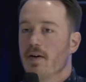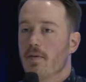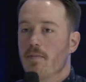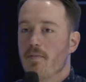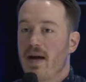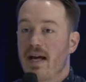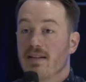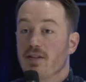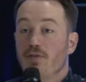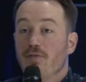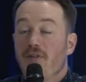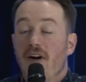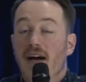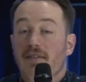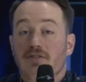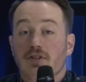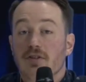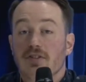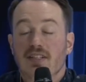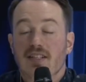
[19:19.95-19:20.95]
Matthew
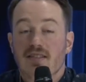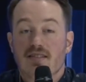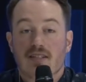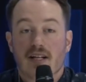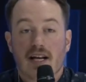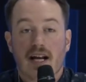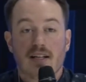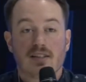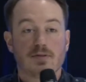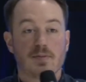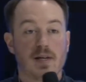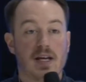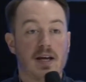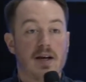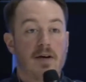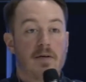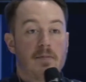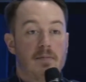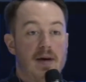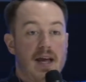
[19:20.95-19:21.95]
5:13 stuck out to me.
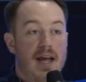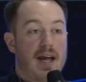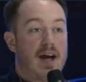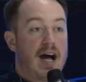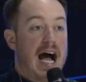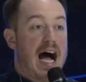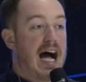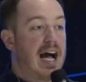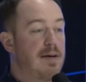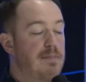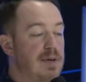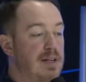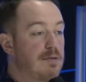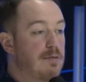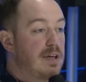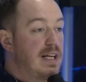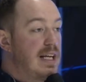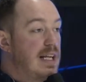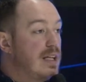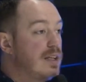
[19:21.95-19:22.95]
I've been
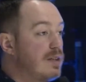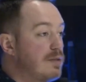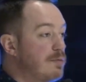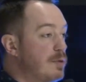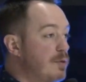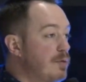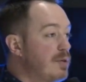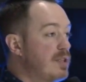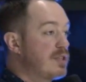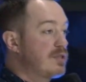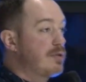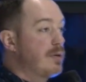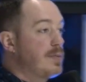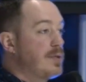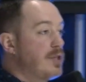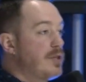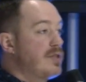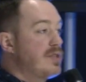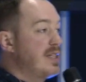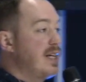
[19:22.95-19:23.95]
reading through the
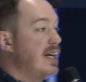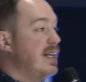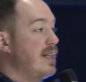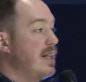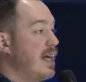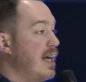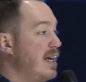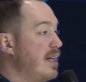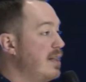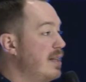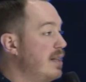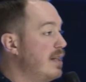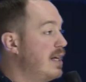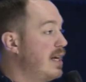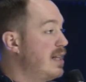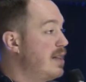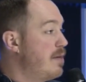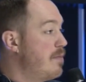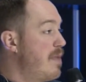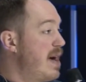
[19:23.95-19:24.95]
scriptures in
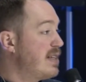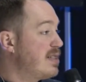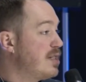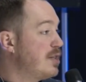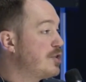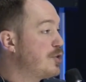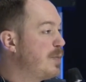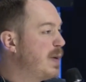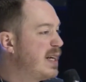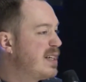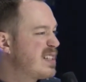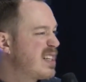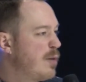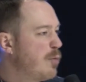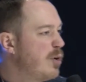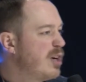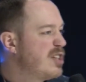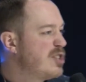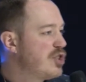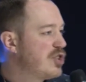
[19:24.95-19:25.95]
the message because I
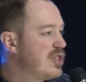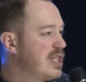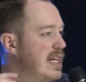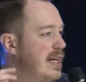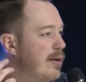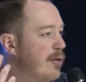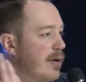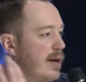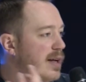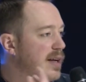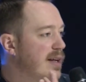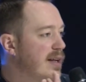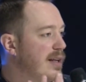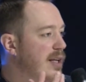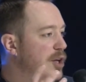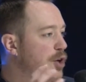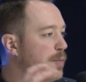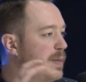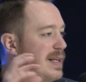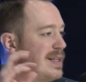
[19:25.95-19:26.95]
want to just hear it in a
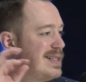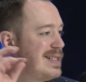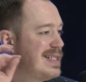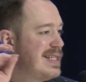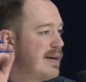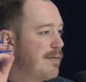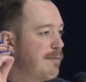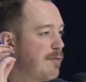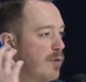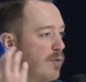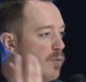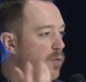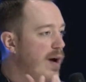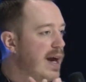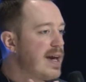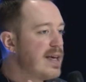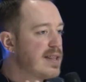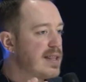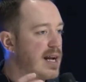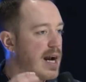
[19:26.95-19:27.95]
little bit different
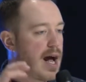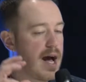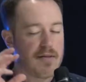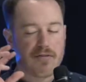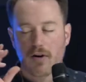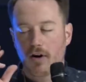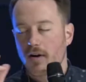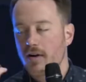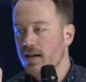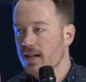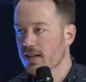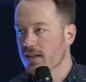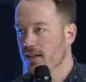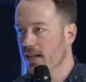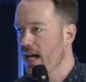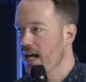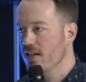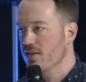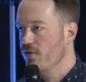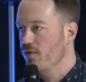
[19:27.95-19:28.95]
way than I've heard it the
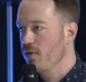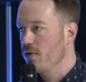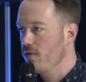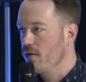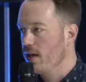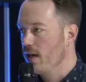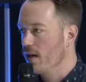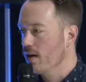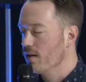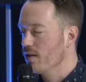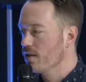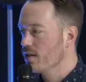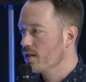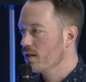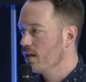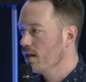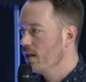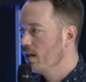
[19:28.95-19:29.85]
last few years.